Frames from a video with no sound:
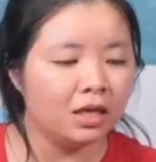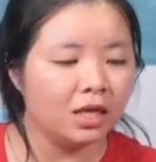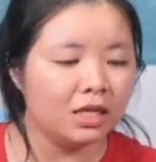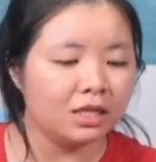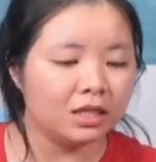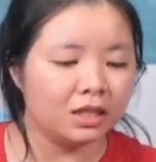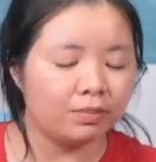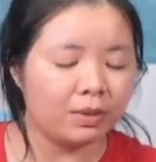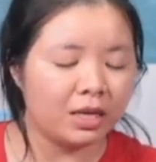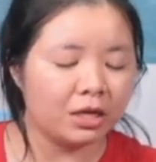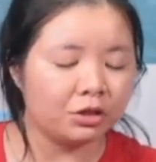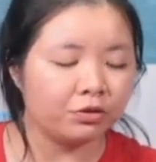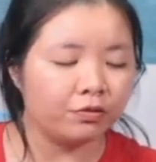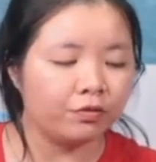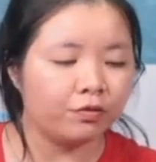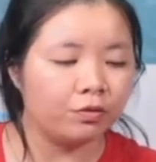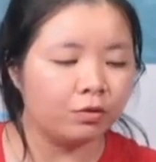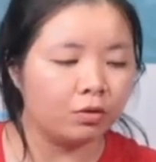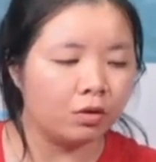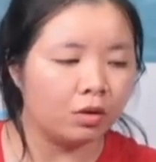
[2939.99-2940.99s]
is special
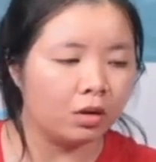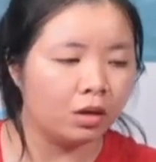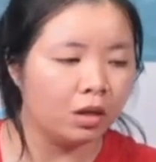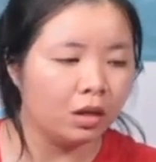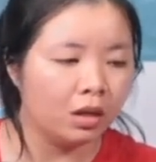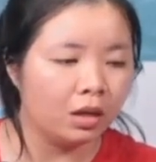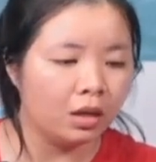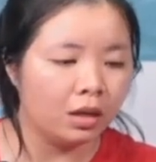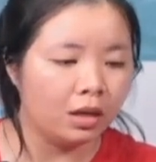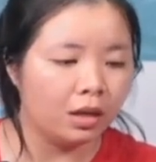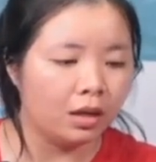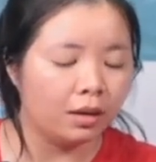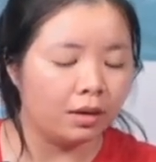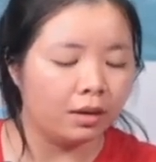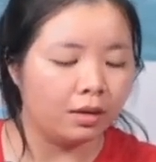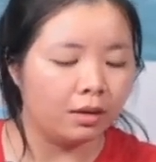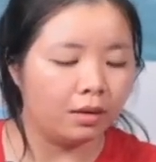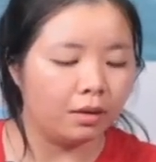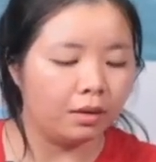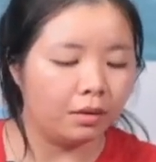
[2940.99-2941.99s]
for
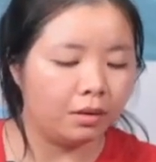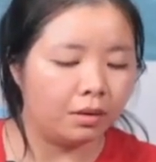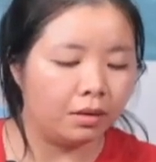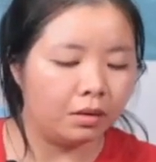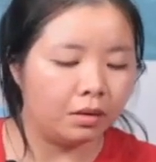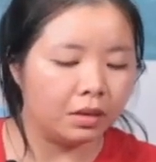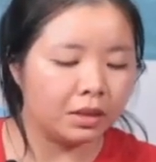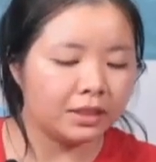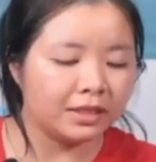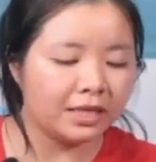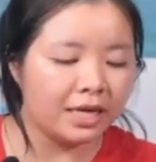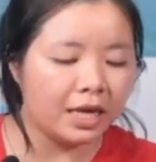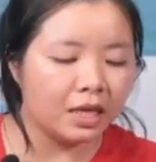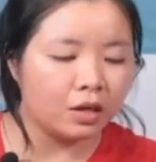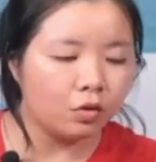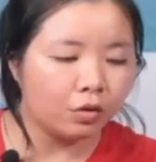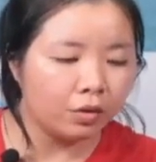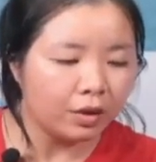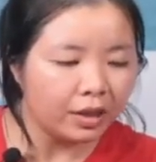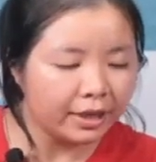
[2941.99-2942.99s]
uh,
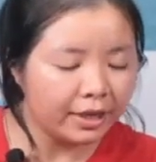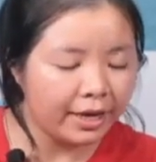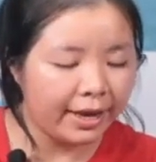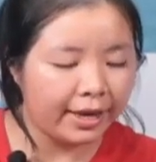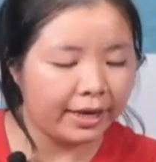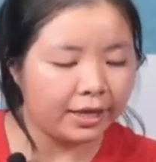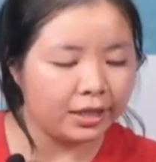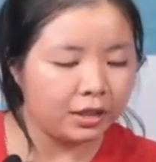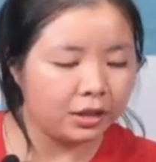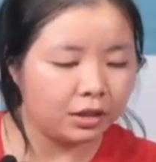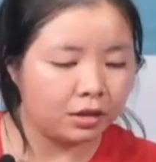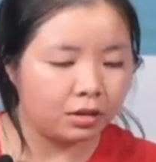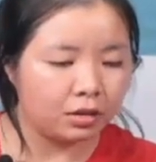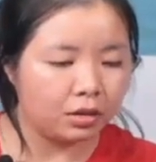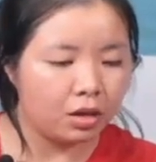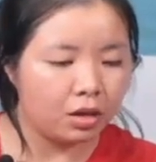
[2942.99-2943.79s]
cycling and uh,